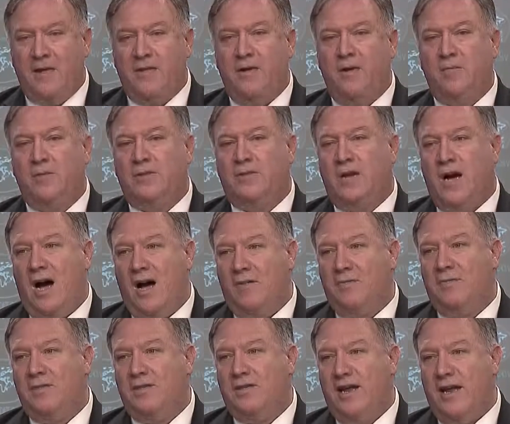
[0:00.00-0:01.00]
that was
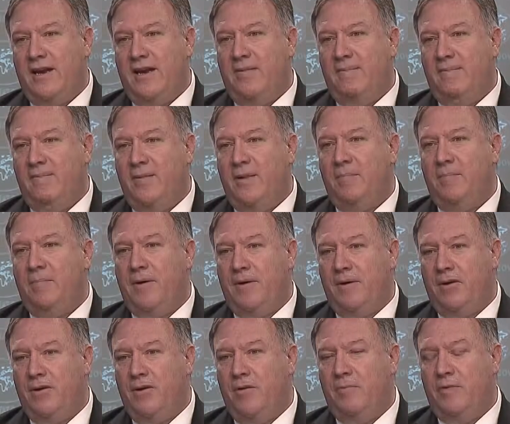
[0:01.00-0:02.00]
confiscated by the
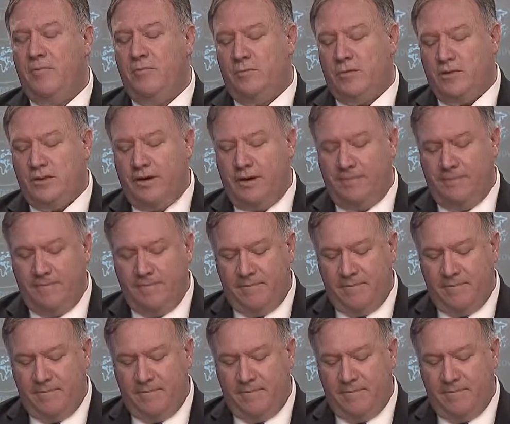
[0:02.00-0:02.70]
Cuban regime.